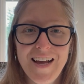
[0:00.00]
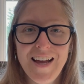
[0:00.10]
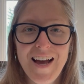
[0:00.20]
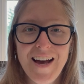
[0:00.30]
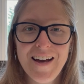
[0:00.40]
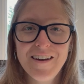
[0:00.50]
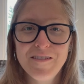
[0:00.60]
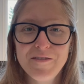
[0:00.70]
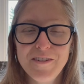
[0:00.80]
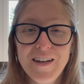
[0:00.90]
I
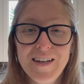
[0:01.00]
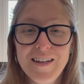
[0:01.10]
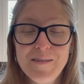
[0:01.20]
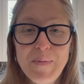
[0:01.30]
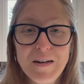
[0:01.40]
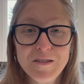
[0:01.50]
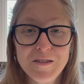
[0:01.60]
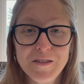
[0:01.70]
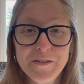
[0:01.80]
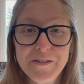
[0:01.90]
have
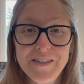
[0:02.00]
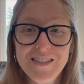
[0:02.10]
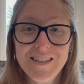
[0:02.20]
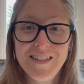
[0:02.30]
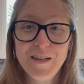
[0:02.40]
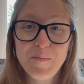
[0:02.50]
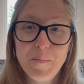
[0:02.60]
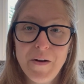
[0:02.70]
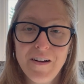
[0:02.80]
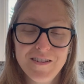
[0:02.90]
bachelor's degrees in human
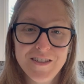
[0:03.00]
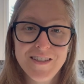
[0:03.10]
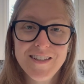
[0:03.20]
biology